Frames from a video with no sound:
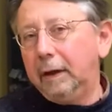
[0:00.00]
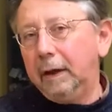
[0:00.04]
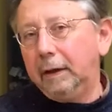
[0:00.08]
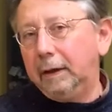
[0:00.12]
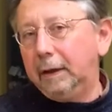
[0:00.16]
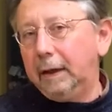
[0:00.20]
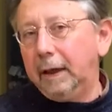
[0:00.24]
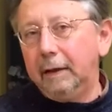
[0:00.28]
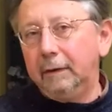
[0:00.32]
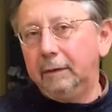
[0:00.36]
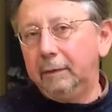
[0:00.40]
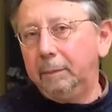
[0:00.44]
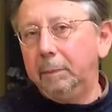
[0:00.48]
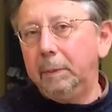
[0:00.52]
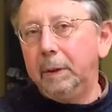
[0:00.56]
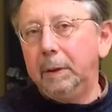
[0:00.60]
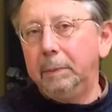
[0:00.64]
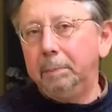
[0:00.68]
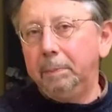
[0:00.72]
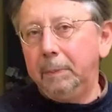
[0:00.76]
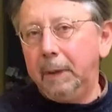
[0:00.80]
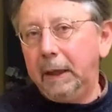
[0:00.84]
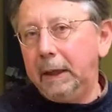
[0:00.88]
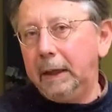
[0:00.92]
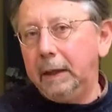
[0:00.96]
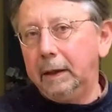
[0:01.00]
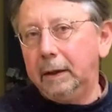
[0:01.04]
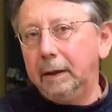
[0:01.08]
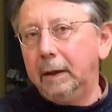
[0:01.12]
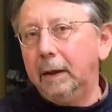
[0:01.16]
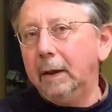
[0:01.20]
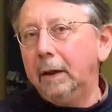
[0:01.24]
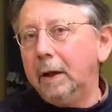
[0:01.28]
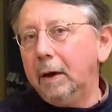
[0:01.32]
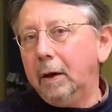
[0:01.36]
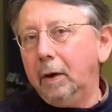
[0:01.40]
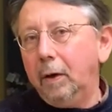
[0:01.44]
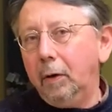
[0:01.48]
that has been made
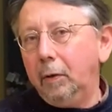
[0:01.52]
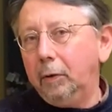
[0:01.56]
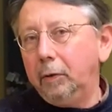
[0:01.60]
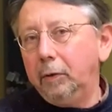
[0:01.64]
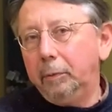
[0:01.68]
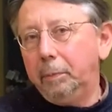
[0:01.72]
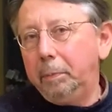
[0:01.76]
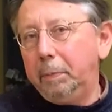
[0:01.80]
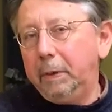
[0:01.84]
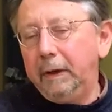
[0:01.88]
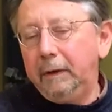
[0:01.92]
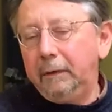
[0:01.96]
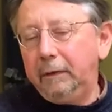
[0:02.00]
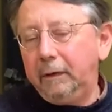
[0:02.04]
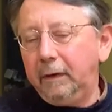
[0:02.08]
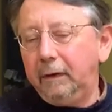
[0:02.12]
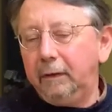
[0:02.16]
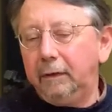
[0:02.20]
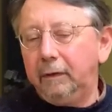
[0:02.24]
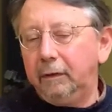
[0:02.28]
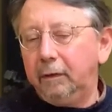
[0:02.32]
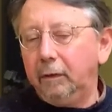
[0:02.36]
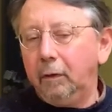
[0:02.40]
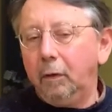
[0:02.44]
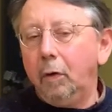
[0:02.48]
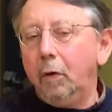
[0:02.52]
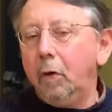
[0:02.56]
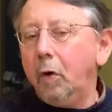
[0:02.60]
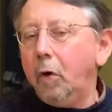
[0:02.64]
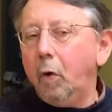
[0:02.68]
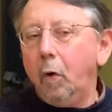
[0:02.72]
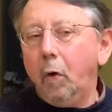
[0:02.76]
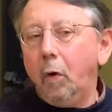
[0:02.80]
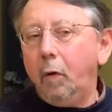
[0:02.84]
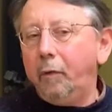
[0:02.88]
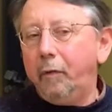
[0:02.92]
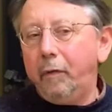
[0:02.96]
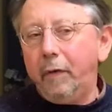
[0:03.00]
on the basis
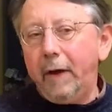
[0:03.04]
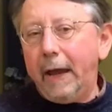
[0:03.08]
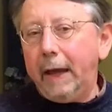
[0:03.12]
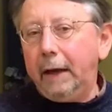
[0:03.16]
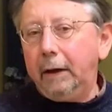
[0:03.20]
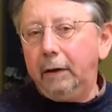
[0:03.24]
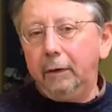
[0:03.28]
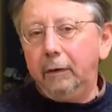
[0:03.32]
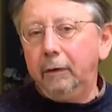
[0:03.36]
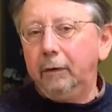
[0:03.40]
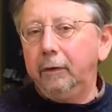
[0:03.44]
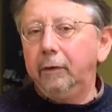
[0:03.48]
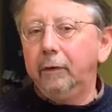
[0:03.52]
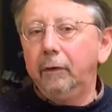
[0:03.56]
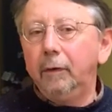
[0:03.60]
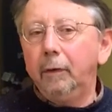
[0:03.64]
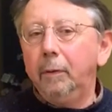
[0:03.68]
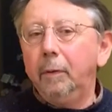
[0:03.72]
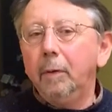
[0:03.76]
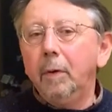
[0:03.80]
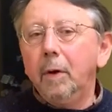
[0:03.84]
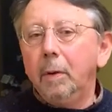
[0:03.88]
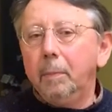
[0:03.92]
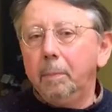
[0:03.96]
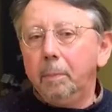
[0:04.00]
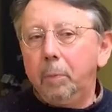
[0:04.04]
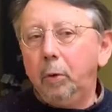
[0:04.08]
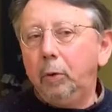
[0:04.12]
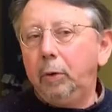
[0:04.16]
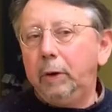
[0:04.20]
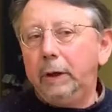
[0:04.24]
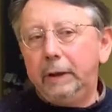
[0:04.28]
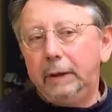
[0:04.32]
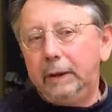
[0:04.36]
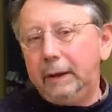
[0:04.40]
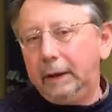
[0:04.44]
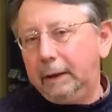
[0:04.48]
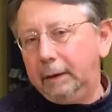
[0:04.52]
of various
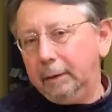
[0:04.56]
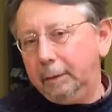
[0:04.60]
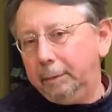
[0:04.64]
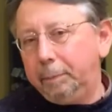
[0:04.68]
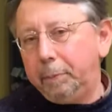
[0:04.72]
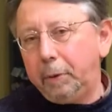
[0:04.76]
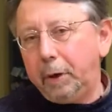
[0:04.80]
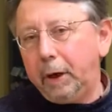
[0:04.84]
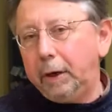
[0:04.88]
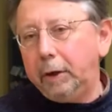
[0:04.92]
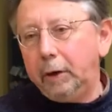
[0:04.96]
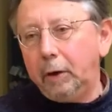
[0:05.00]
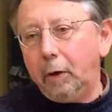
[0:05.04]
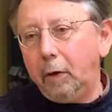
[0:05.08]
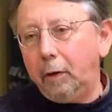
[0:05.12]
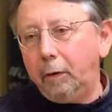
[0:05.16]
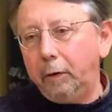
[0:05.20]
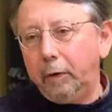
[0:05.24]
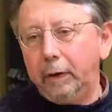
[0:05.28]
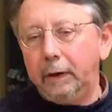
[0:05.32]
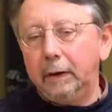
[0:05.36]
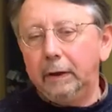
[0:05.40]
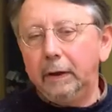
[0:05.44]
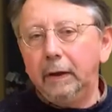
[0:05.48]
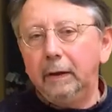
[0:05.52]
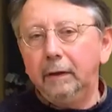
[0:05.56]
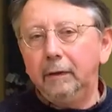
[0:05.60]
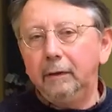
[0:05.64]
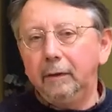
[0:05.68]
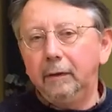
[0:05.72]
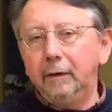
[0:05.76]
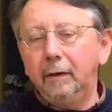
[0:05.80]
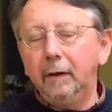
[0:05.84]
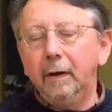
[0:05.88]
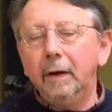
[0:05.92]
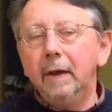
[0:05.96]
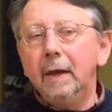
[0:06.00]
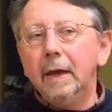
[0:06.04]
political
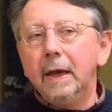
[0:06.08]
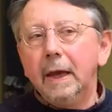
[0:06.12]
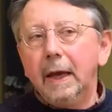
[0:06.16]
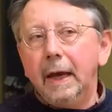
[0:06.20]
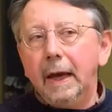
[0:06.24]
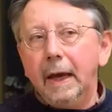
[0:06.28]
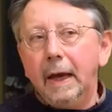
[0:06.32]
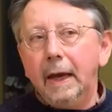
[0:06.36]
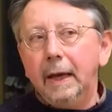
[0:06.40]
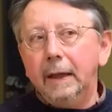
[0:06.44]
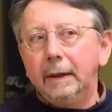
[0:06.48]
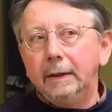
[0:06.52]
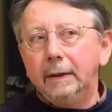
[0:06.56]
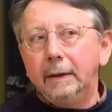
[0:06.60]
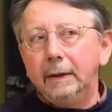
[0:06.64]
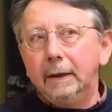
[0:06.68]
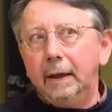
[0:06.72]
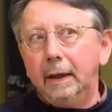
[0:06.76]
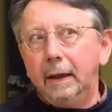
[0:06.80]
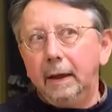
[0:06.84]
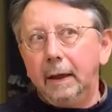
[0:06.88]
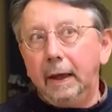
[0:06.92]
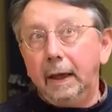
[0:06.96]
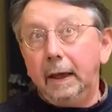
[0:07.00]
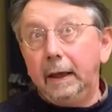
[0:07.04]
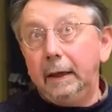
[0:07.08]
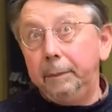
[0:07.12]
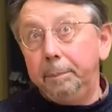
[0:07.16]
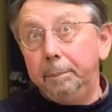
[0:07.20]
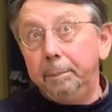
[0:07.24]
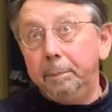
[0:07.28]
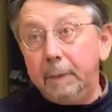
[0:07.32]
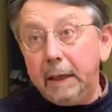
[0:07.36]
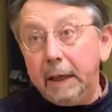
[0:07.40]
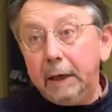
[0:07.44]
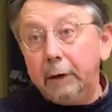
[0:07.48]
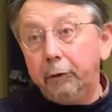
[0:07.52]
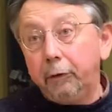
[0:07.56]
priorities, and it
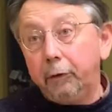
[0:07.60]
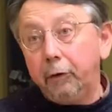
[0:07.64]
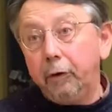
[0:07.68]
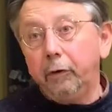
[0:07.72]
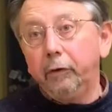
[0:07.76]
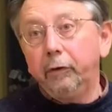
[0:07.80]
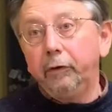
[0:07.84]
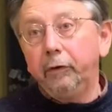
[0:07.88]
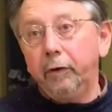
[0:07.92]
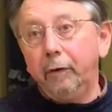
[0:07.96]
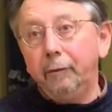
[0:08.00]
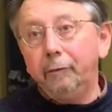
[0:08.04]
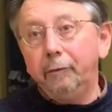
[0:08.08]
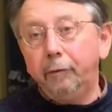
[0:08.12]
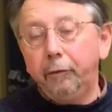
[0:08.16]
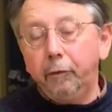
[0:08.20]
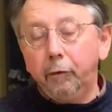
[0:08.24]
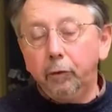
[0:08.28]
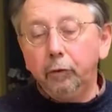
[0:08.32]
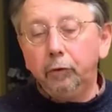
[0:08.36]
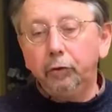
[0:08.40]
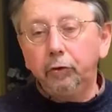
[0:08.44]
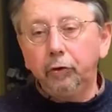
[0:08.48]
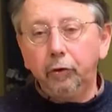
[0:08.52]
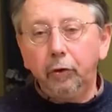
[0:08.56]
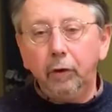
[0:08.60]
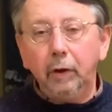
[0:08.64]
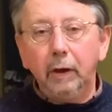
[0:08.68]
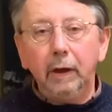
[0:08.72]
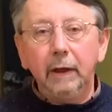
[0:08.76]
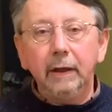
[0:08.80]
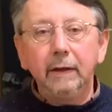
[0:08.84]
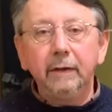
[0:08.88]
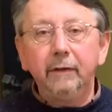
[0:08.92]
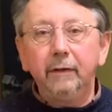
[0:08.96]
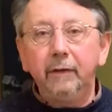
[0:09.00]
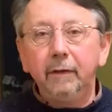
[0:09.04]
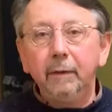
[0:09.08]
mirrors,
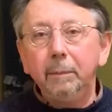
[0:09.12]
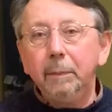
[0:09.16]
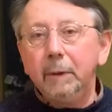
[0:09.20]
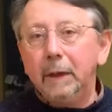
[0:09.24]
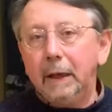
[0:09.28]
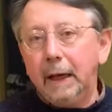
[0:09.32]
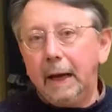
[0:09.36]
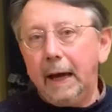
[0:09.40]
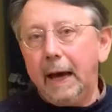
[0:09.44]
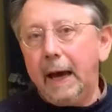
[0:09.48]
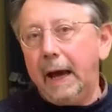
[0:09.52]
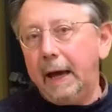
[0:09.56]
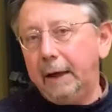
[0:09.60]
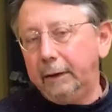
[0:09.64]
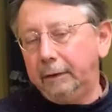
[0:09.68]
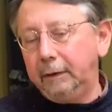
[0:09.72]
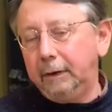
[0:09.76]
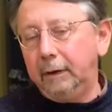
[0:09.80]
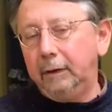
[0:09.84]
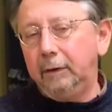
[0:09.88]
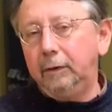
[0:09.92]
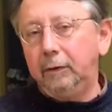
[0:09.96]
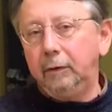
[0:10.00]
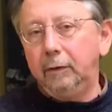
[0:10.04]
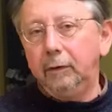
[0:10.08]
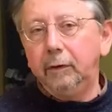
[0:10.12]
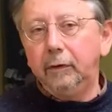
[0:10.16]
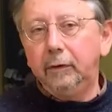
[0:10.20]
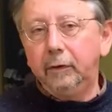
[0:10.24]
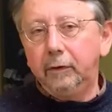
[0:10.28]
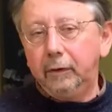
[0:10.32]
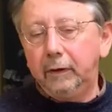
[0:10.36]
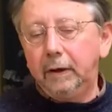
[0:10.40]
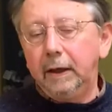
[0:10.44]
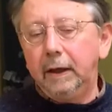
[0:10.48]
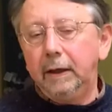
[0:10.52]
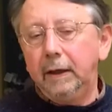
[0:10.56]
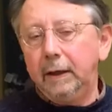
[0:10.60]
unfortunately, similar
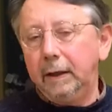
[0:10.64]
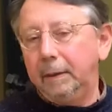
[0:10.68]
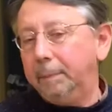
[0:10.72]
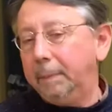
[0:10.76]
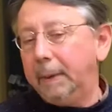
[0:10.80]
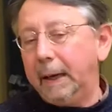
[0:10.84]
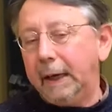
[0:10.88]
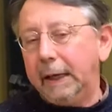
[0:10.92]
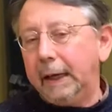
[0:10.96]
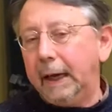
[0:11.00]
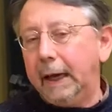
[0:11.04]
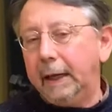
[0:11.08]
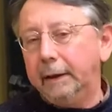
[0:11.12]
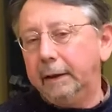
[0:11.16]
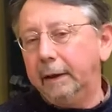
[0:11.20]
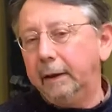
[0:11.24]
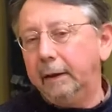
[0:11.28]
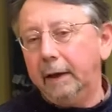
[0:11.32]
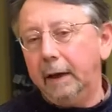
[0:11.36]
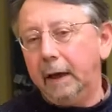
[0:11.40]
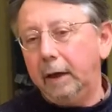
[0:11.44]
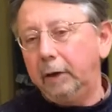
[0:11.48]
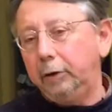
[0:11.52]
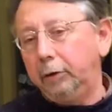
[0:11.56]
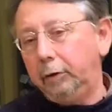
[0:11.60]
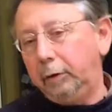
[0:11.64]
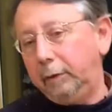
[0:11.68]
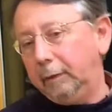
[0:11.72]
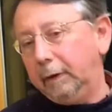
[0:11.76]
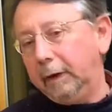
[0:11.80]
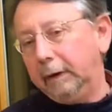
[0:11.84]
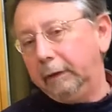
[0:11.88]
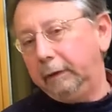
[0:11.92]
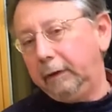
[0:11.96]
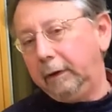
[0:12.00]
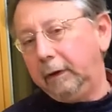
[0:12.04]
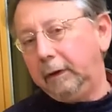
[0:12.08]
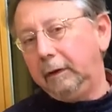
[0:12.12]
attitudes taken by other
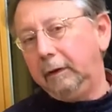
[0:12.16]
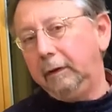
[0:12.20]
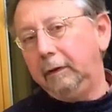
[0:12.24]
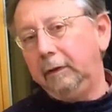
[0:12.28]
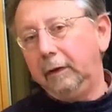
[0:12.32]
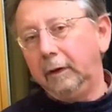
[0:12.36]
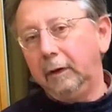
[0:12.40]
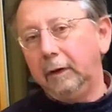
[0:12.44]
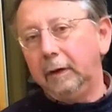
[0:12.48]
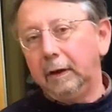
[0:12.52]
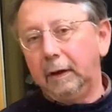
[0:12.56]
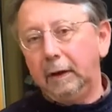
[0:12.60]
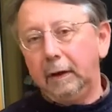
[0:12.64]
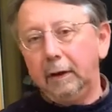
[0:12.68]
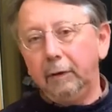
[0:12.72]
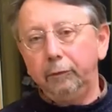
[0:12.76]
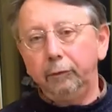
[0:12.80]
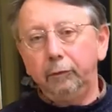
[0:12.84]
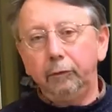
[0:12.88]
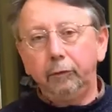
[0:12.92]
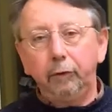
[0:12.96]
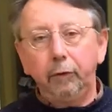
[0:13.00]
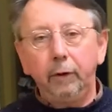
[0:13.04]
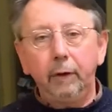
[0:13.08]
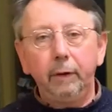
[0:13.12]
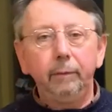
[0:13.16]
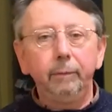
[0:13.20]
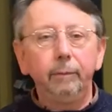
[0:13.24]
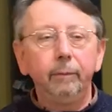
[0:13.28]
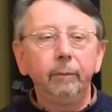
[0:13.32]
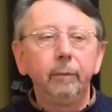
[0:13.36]
universities in the country.